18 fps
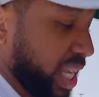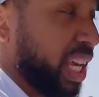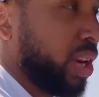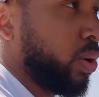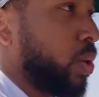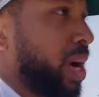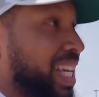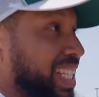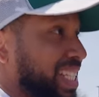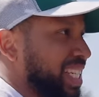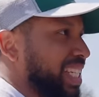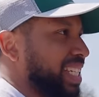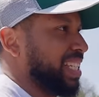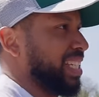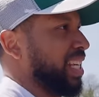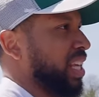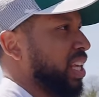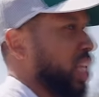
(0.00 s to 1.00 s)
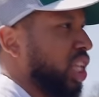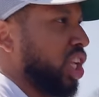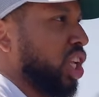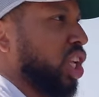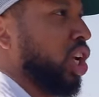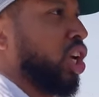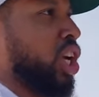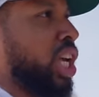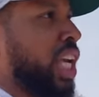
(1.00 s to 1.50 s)
in white is?
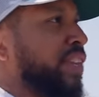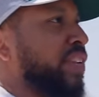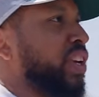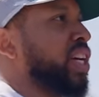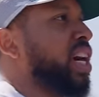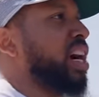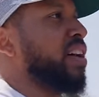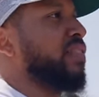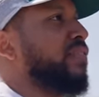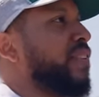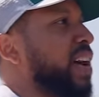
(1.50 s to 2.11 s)
If you can't